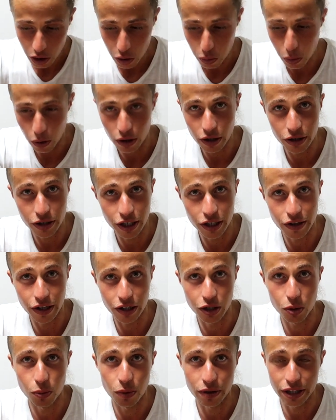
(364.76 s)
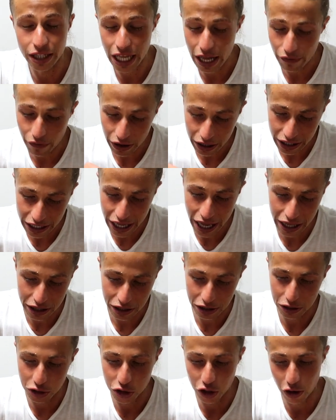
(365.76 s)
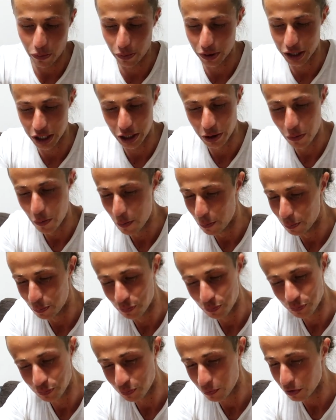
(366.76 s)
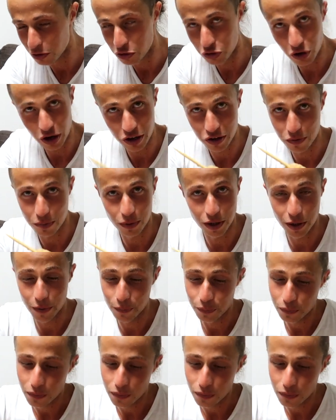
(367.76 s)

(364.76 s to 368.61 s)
Quality that you will never get in Germany. Trust me.